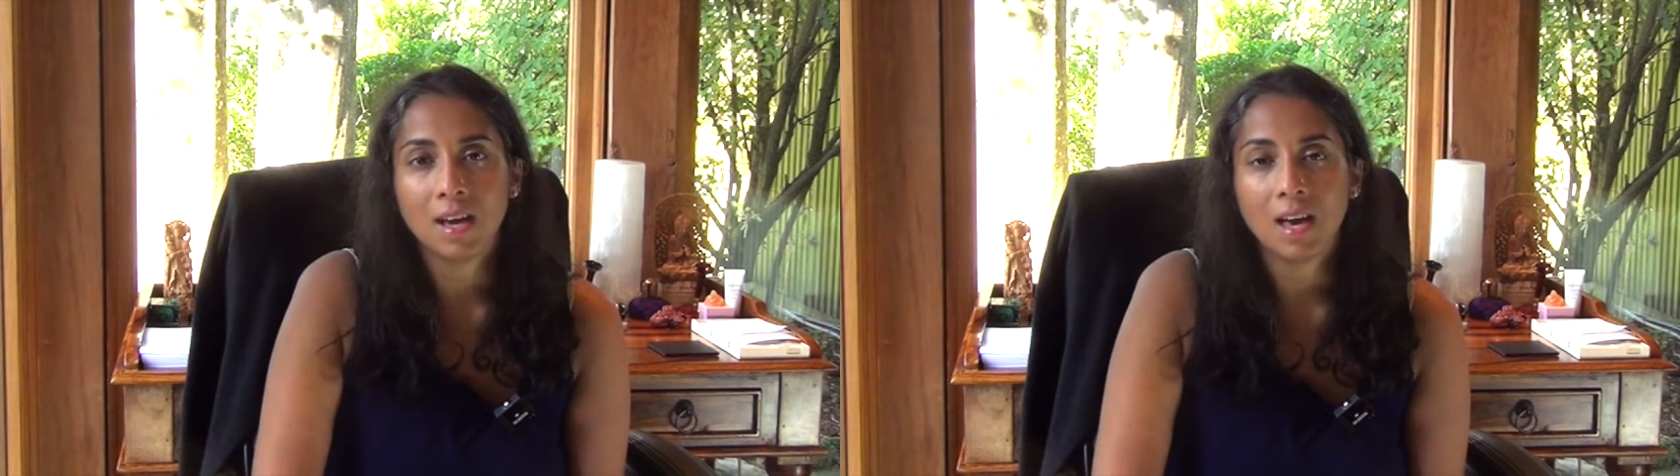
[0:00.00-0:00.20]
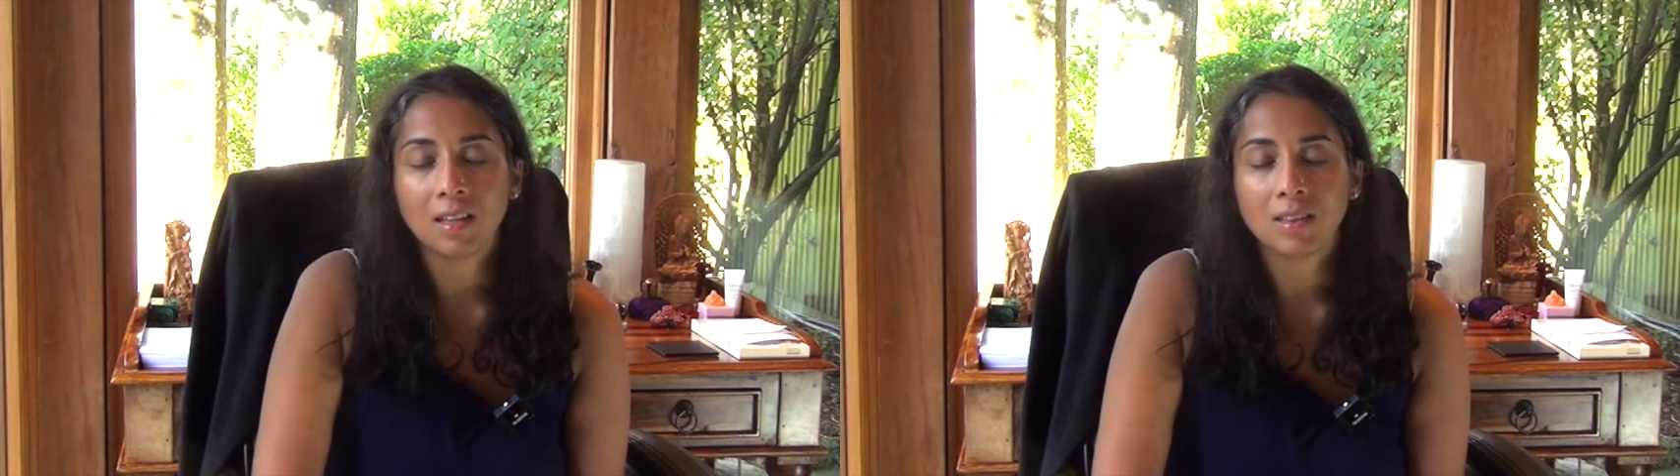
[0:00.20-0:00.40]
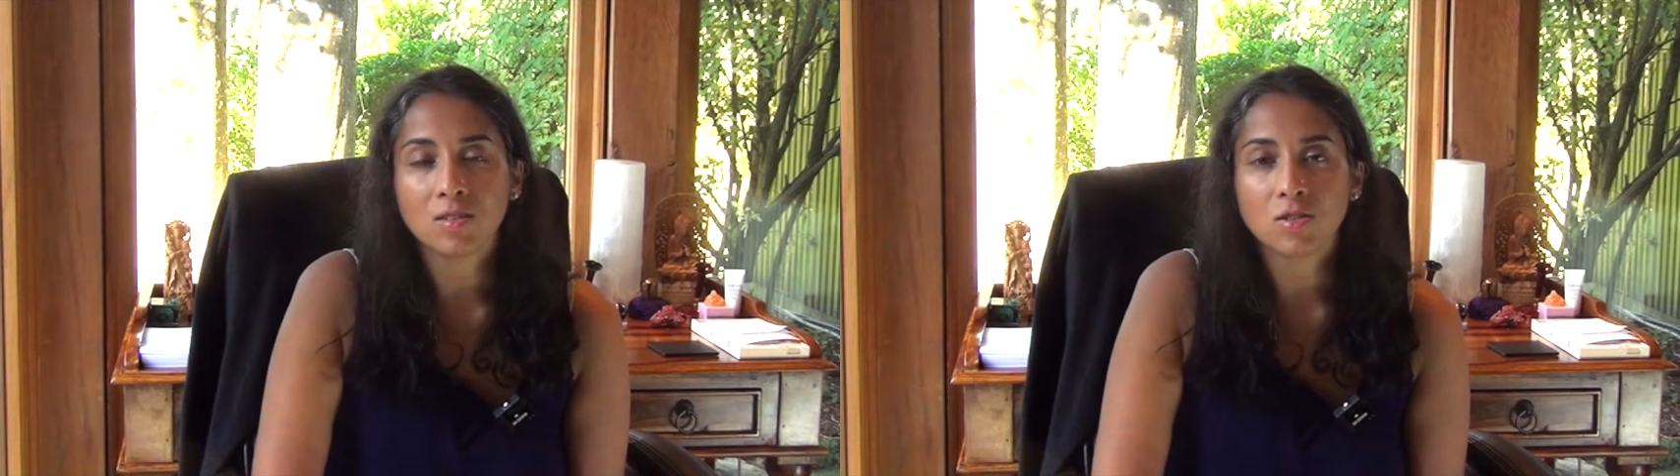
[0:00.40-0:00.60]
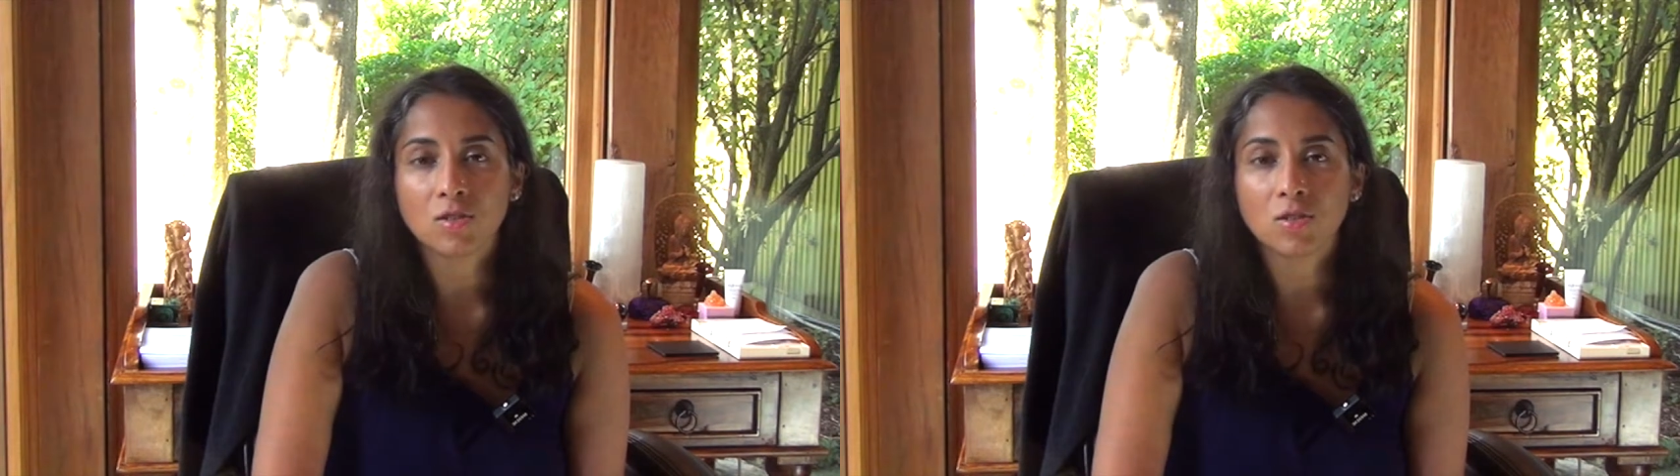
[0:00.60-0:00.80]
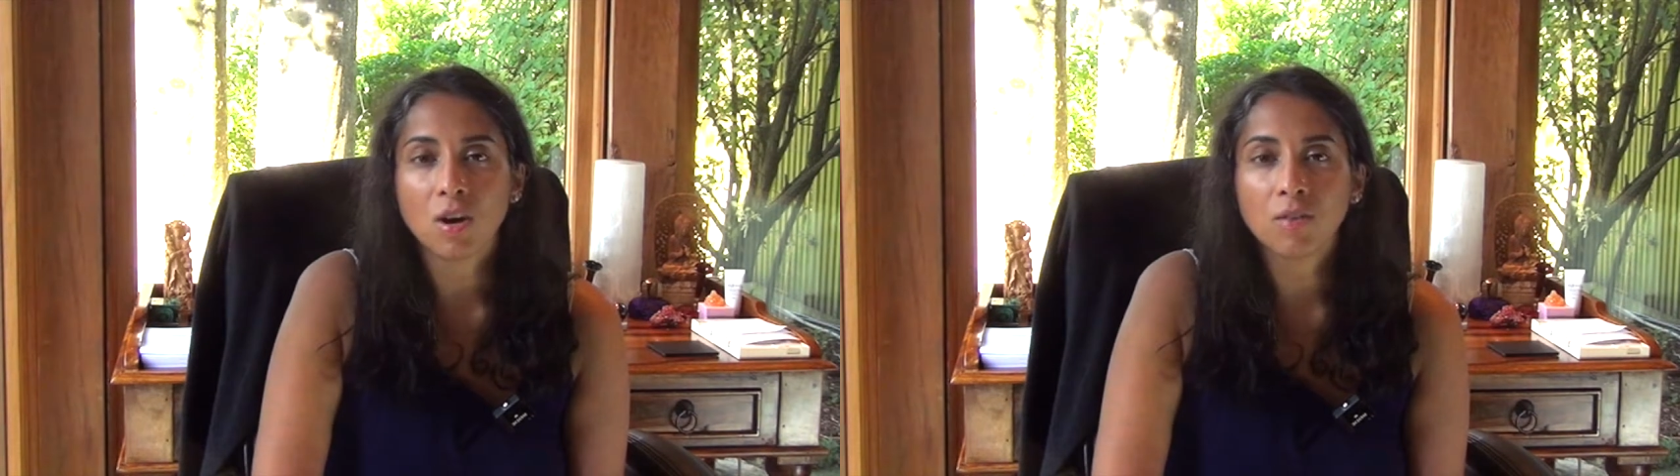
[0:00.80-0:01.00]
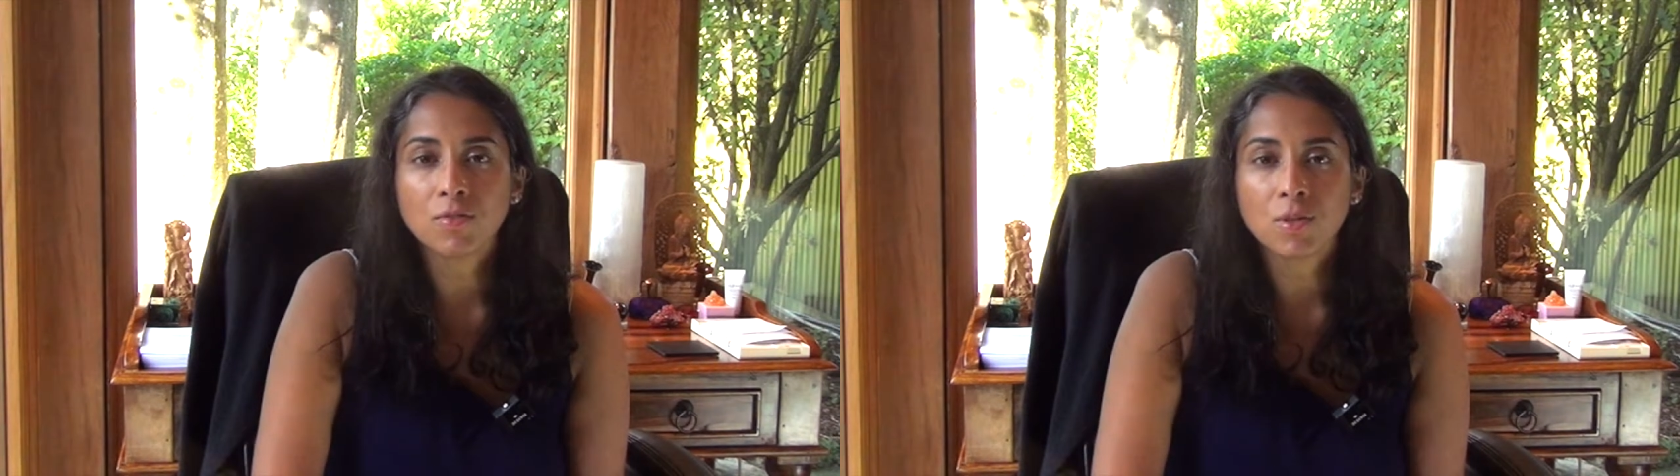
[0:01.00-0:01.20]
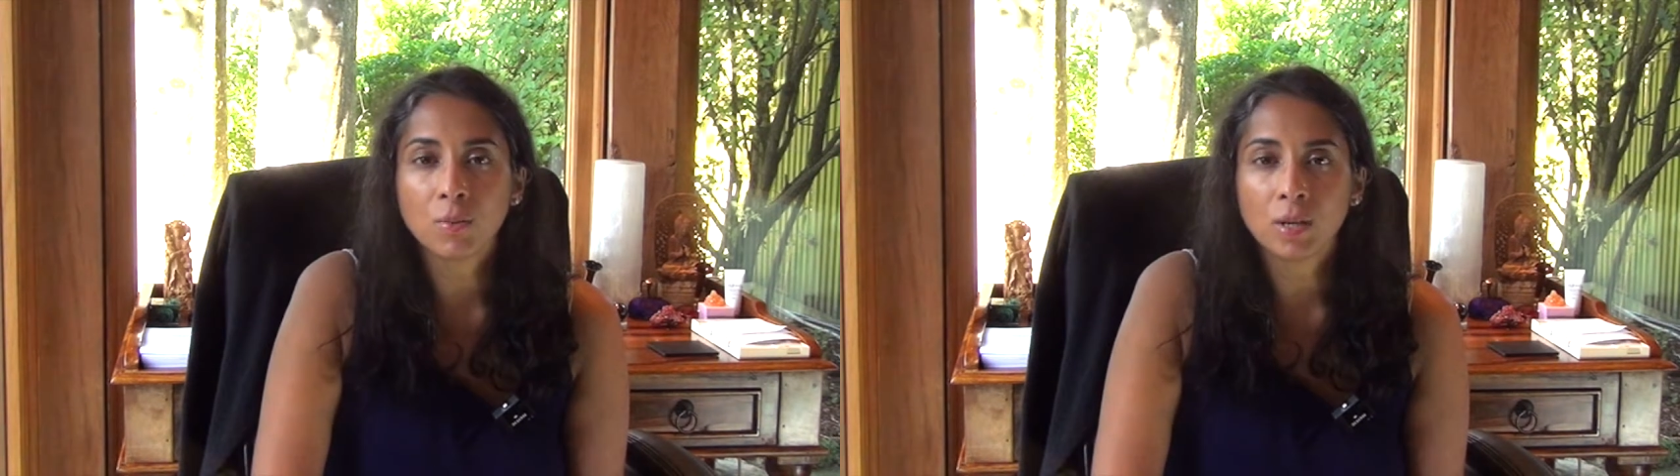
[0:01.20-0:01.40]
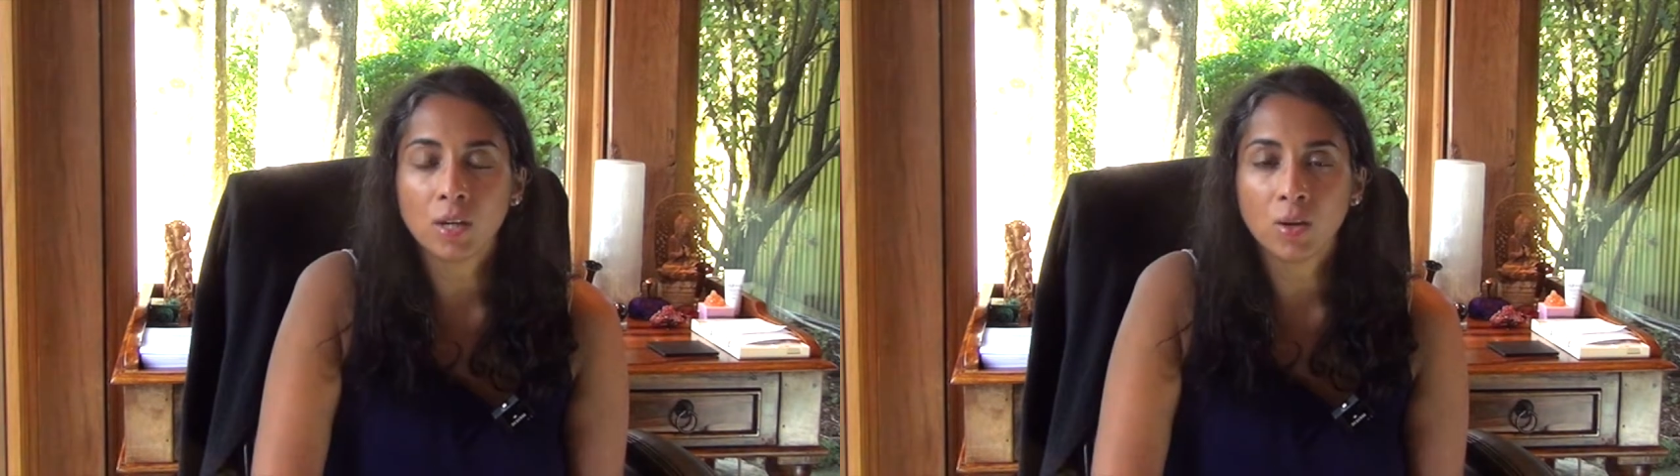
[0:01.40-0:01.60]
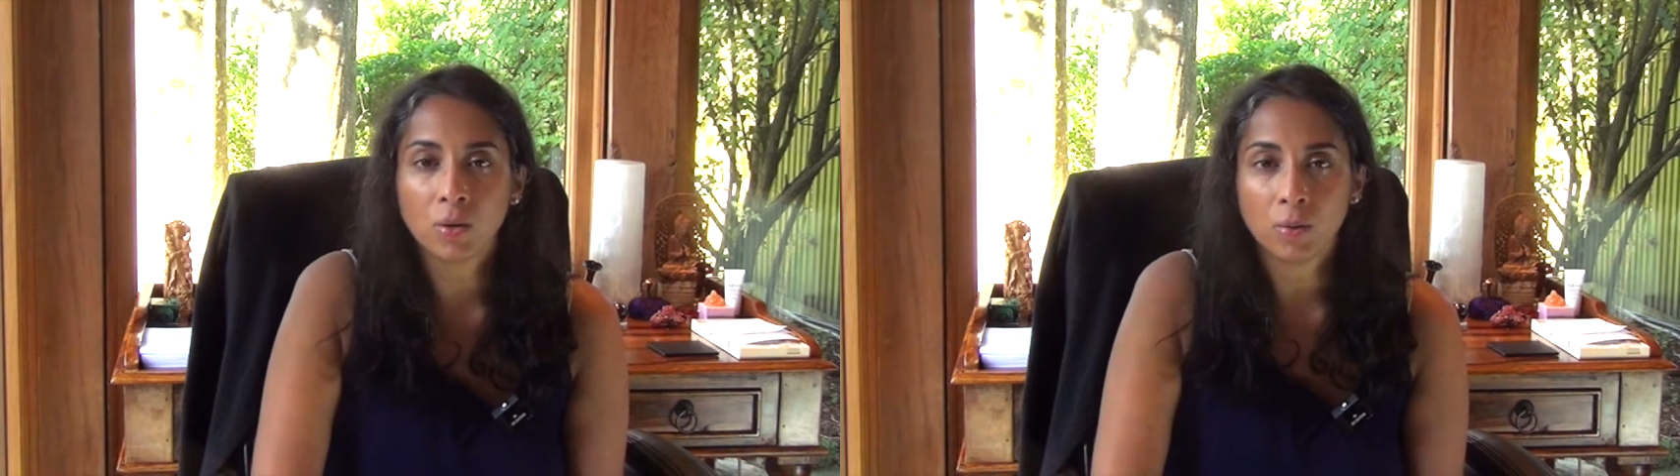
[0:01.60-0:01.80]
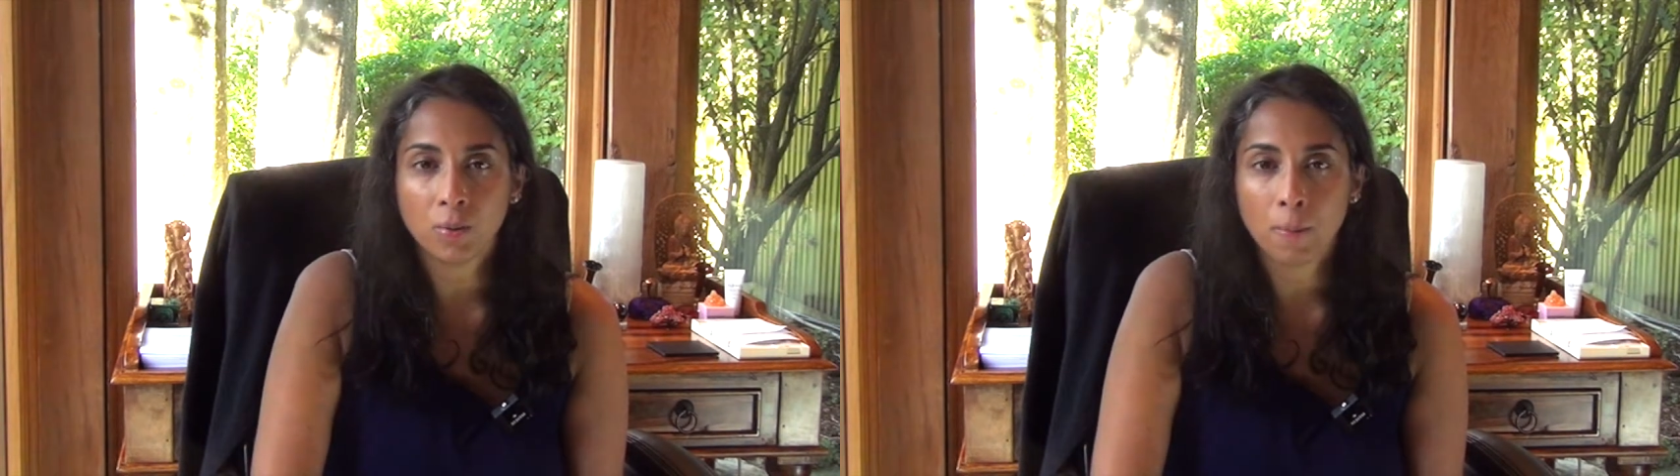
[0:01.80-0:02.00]
And the softer we
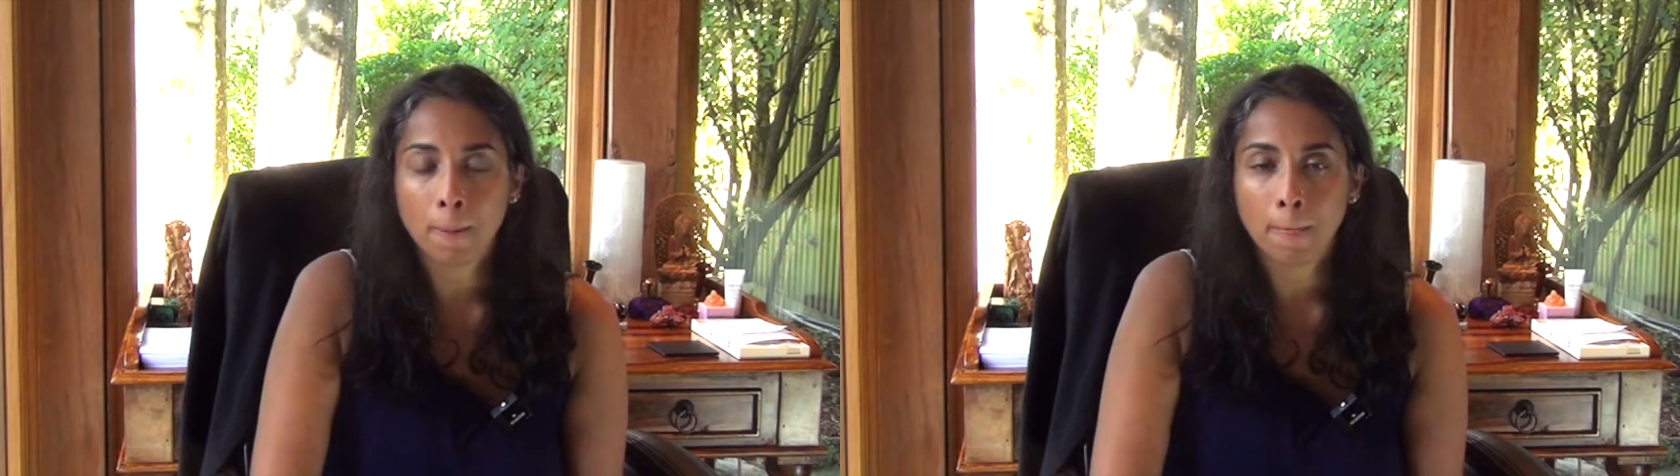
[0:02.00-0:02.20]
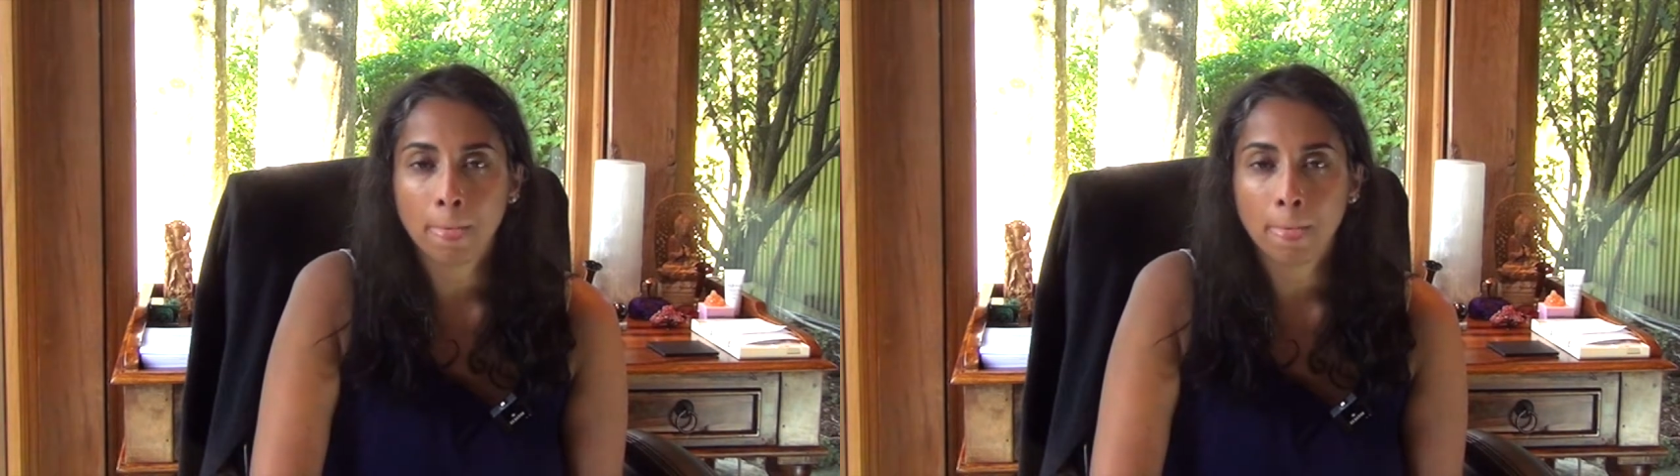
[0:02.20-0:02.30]
go,